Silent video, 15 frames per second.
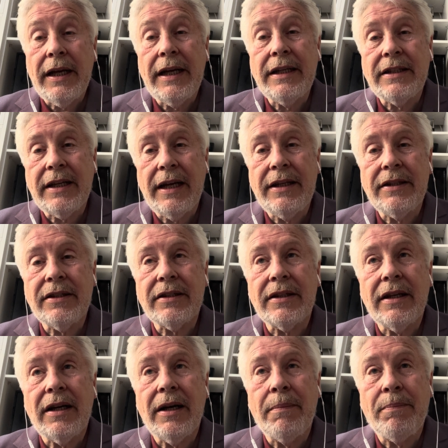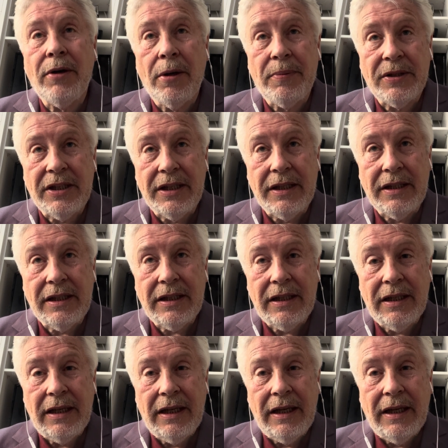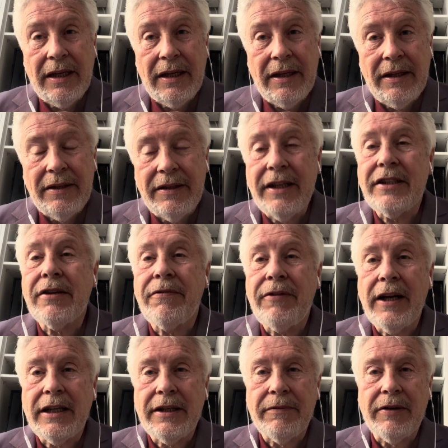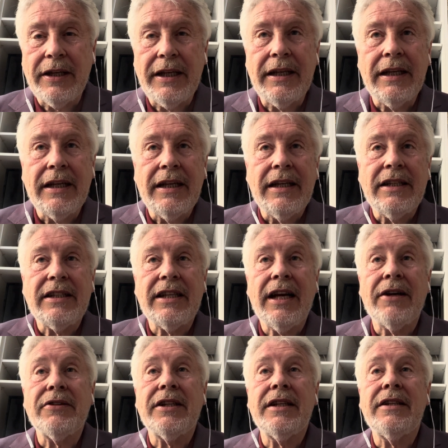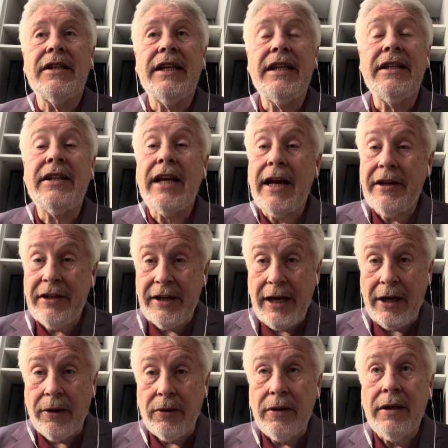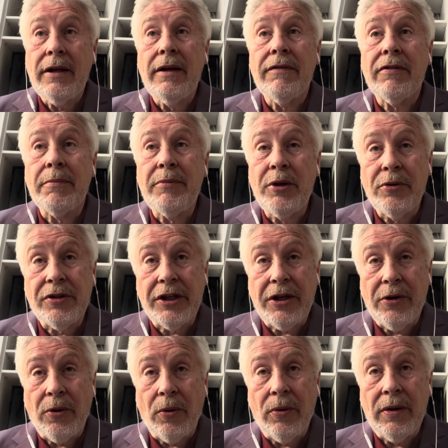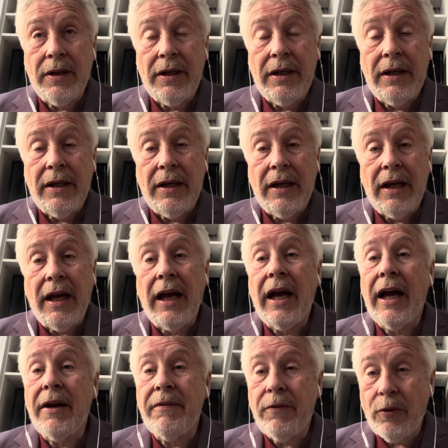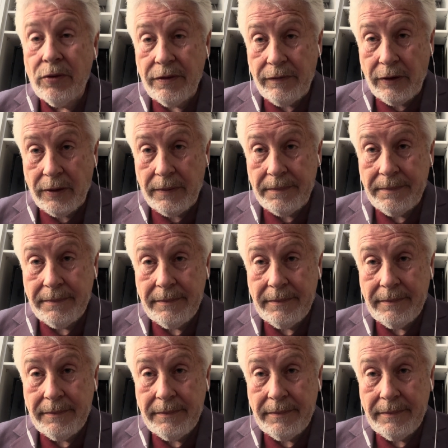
intents and purposes, this effectively sounded the death knell for music hall and vaudeville,